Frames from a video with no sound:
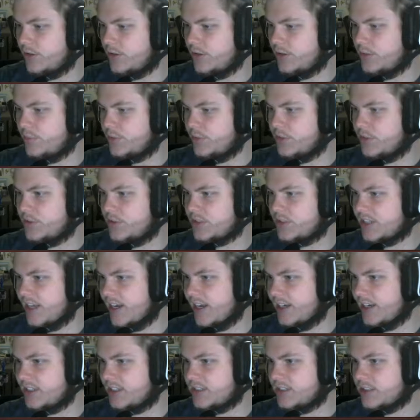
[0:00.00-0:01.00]
on the blue
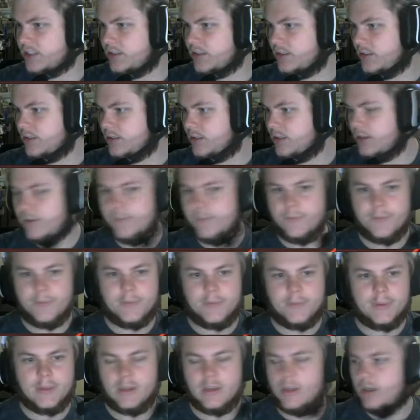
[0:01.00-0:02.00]
stacks,
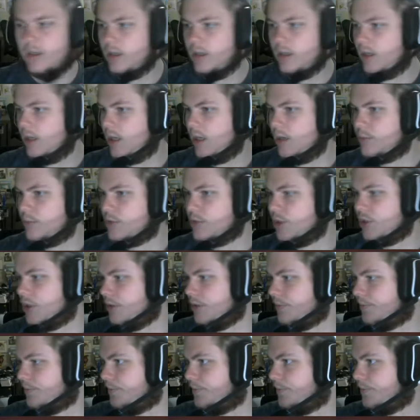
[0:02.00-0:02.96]
capture.